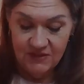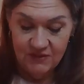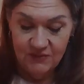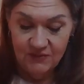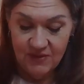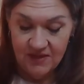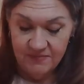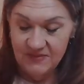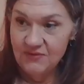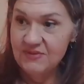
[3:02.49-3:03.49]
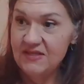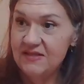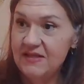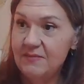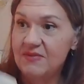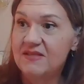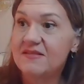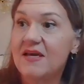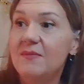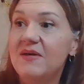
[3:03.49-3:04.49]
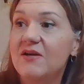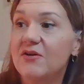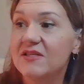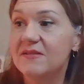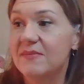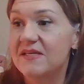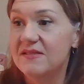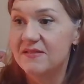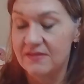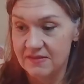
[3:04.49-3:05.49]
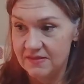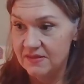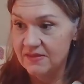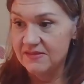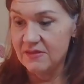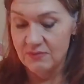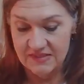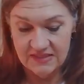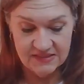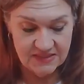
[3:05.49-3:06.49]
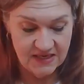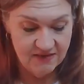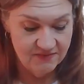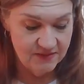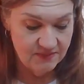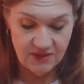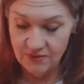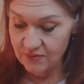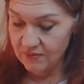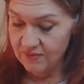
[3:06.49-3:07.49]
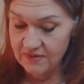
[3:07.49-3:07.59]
to um, using them this coming Christmas. It's always nice to have some new